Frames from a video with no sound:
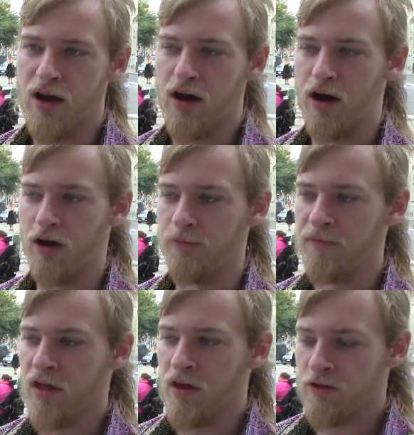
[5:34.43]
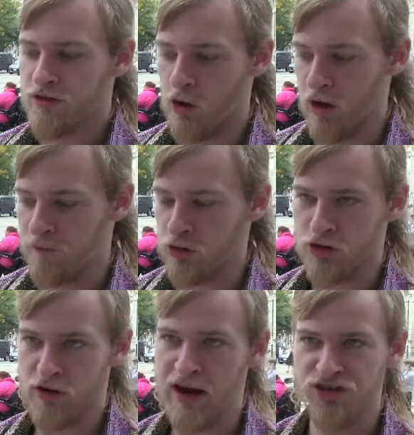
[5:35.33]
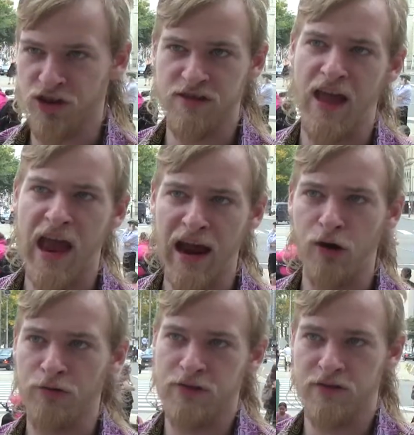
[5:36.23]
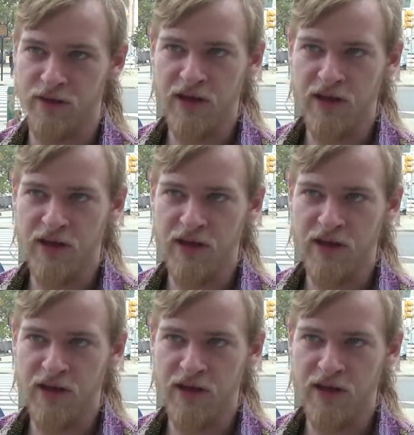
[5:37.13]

Um, so if you create just a house